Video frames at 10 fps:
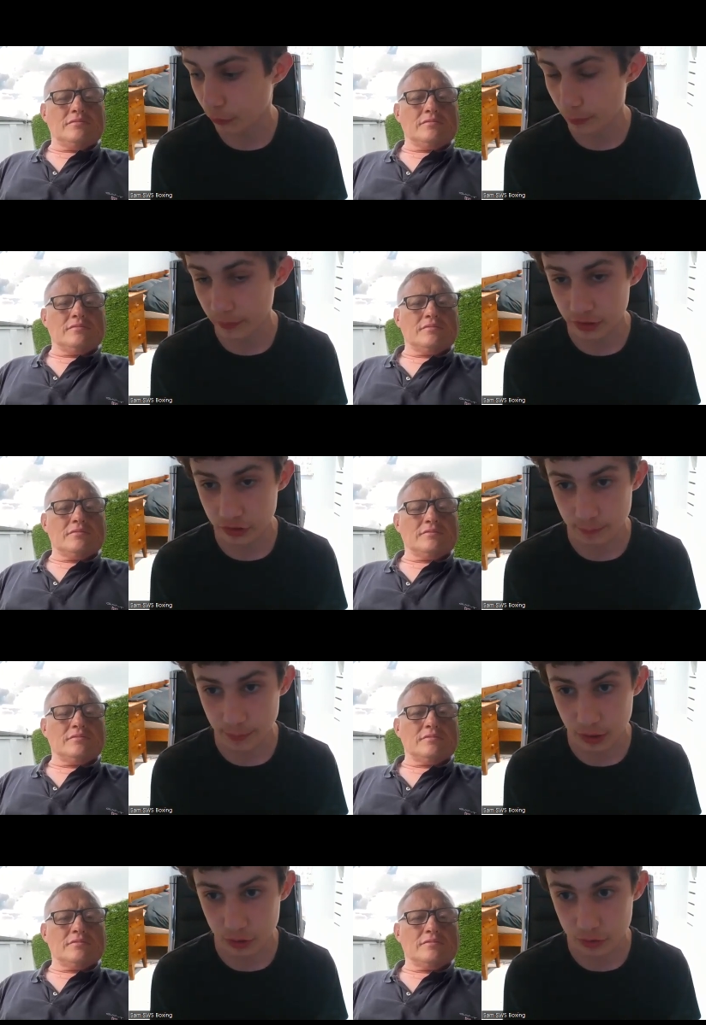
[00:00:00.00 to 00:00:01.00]
Speaker 1: for him, and he should
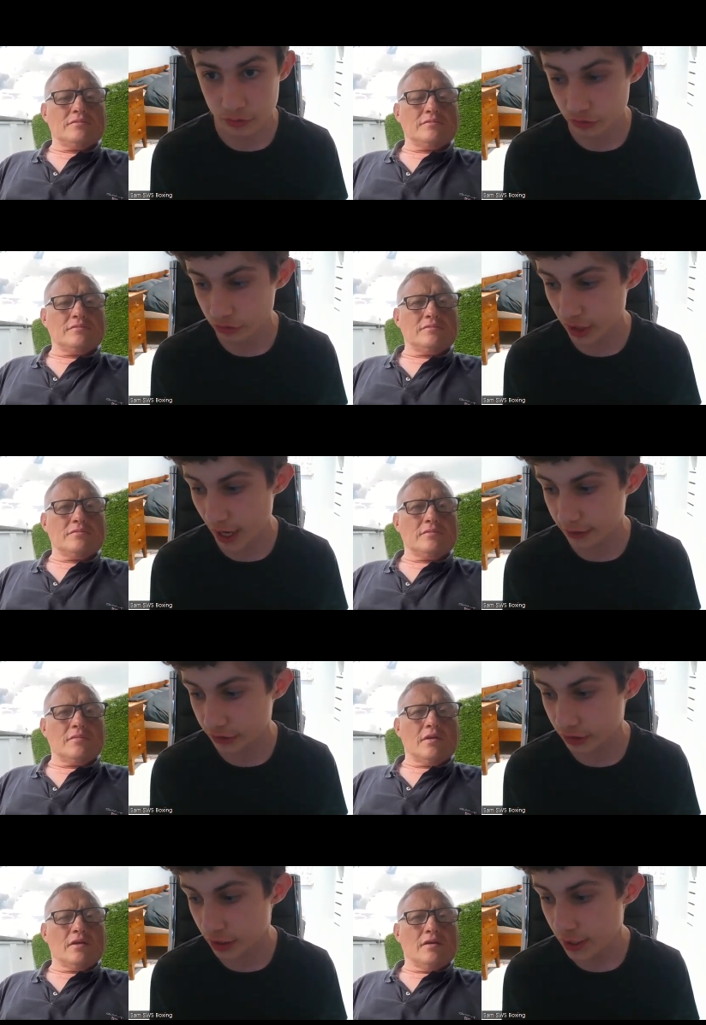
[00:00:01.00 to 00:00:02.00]
be a good
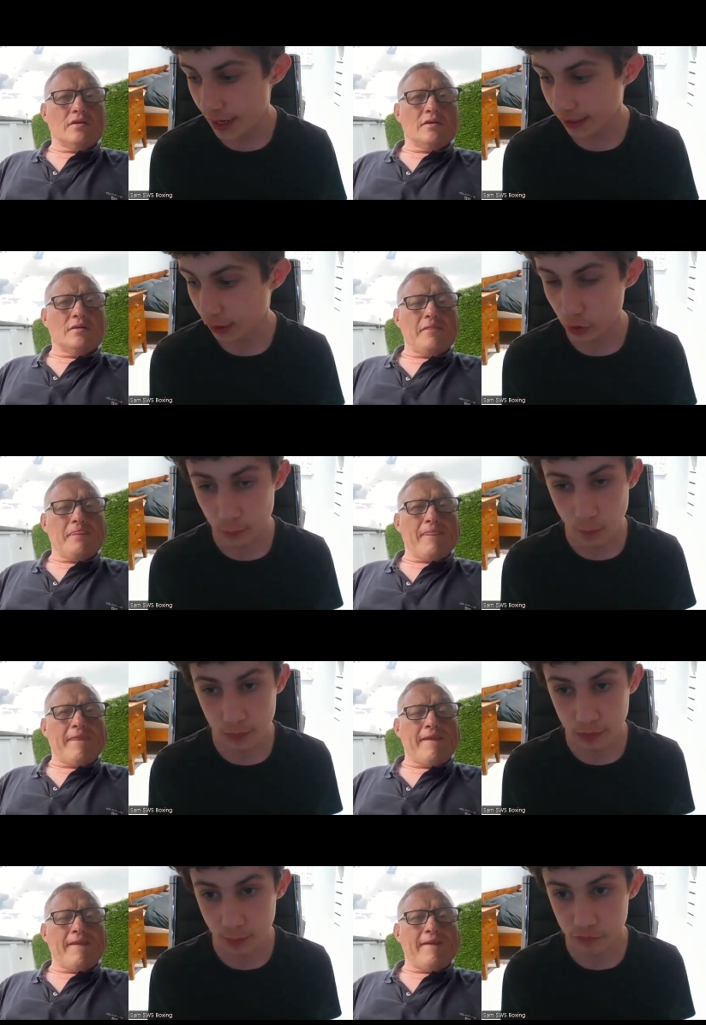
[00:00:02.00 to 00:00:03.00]
test. And Connor
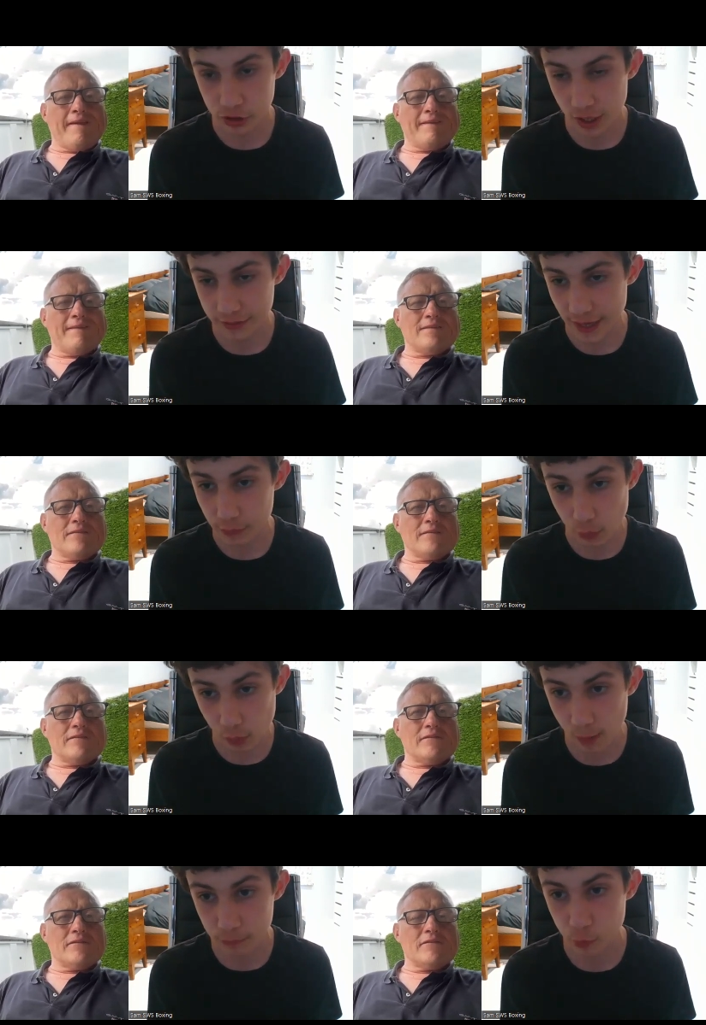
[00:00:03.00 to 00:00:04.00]
won't come to lie down;
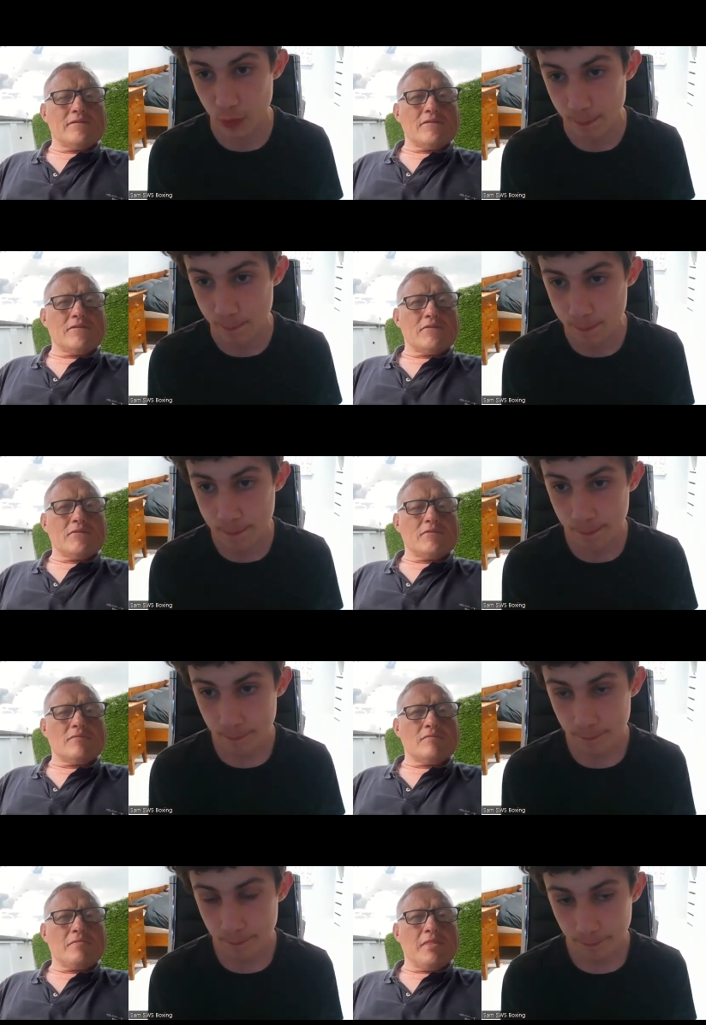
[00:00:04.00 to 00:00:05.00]
he'll come to win.
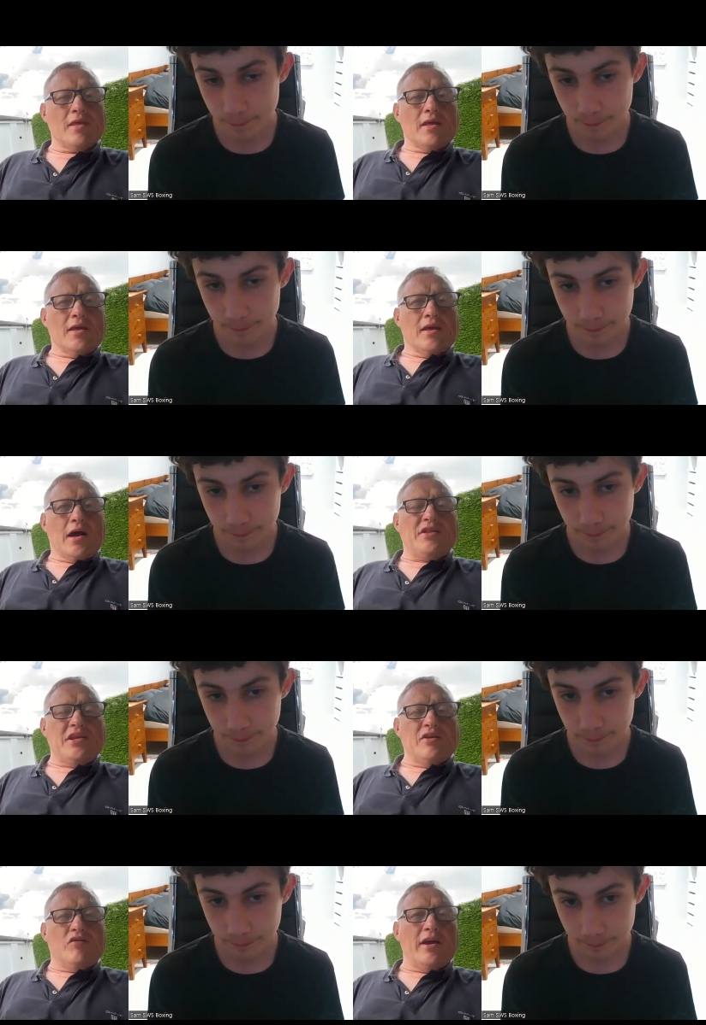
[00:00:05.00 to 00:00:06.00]
Speaker 2: I think
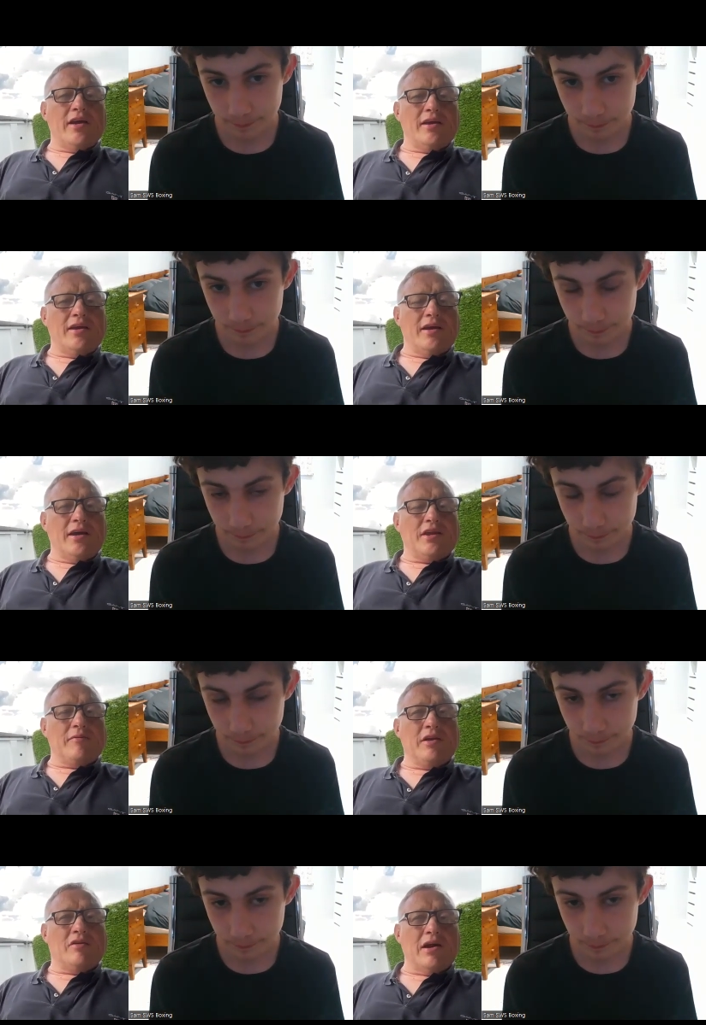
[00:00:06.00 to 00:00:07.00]
you're right. Uh, I think it'd
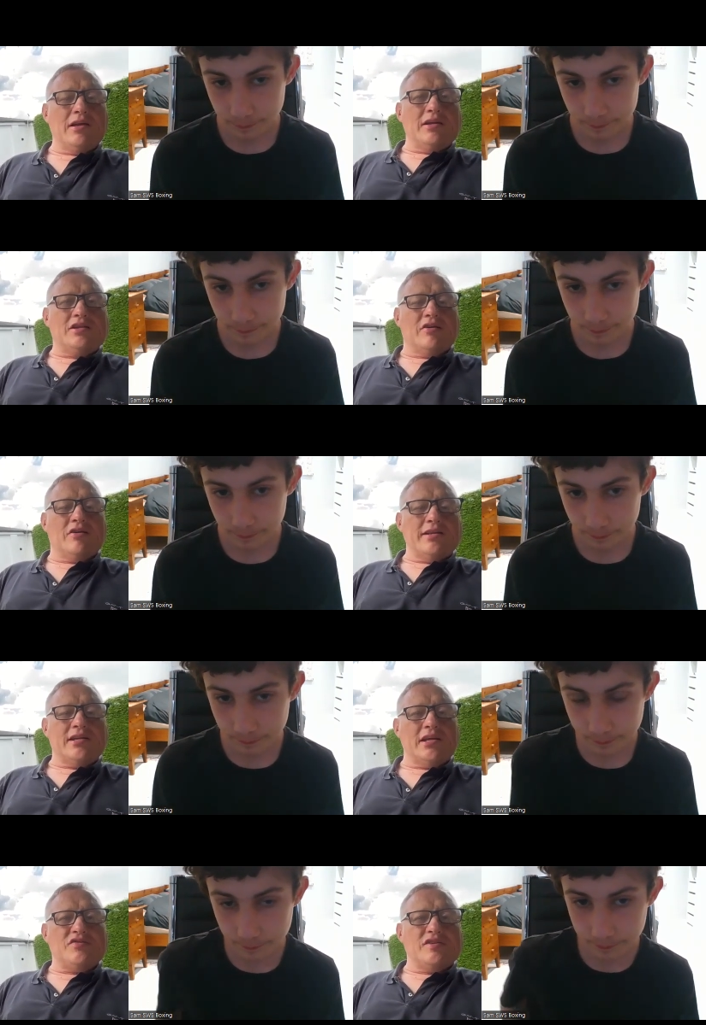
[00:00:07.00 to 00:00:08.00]
be great. It's a great
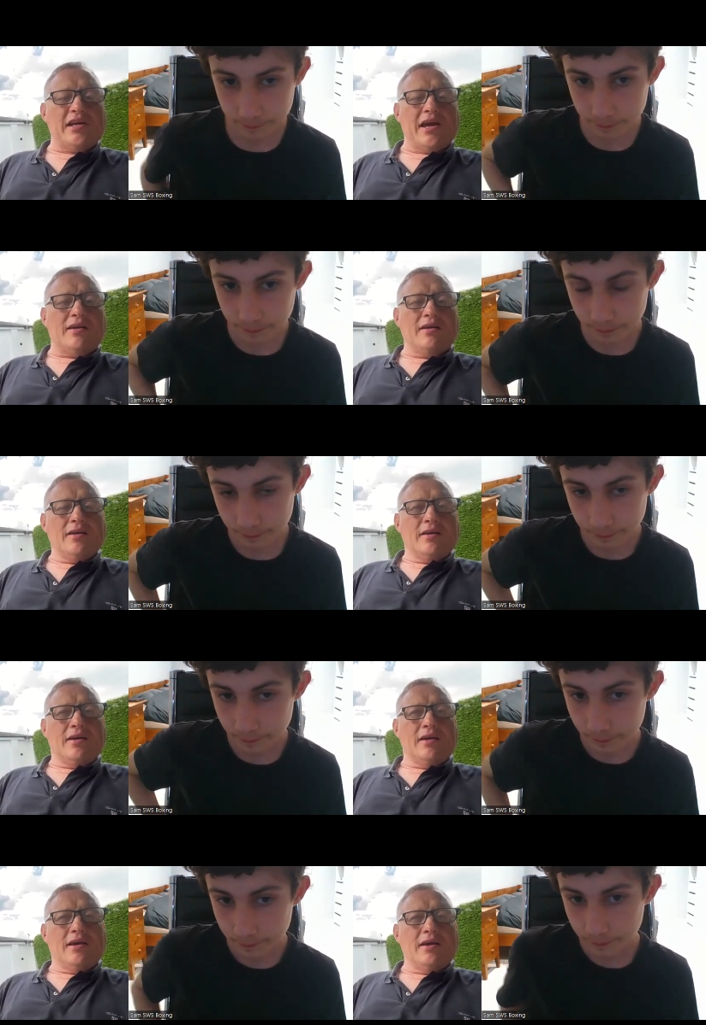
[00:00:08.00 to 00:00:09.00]
test for Zach.
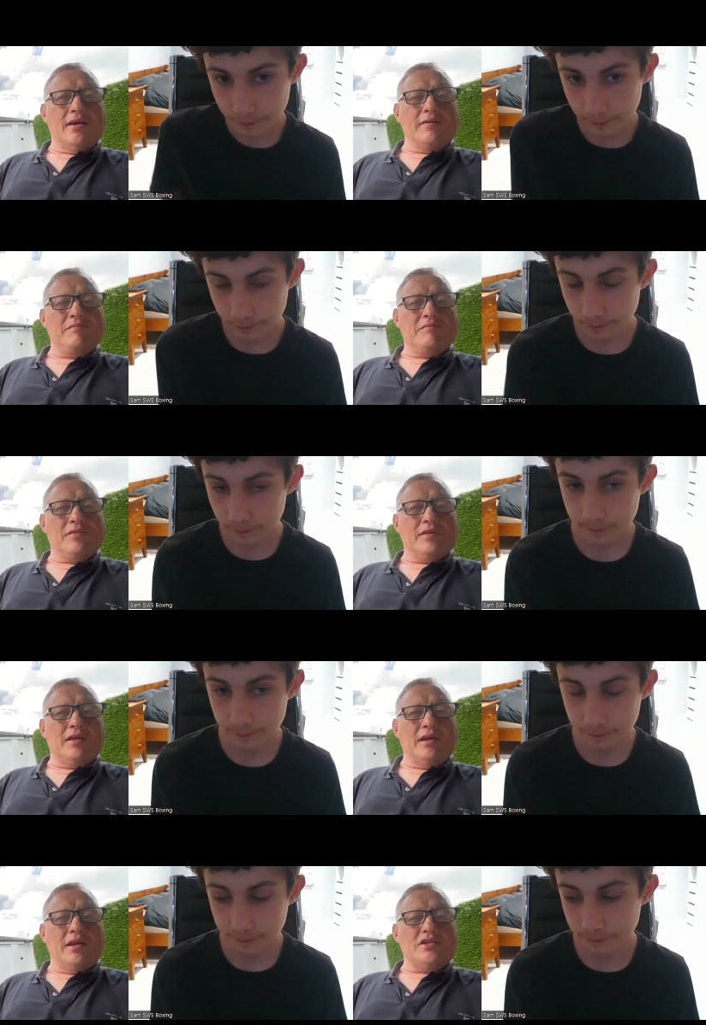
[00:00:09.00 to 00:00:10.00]
Um,
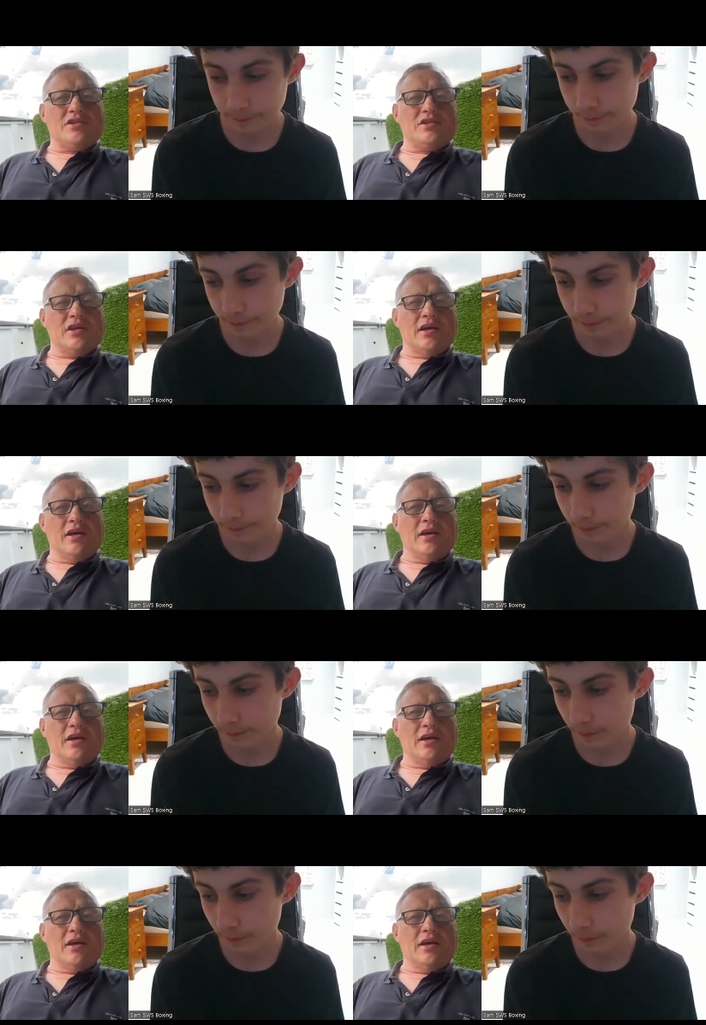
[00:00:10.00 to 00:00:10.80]
he's uh,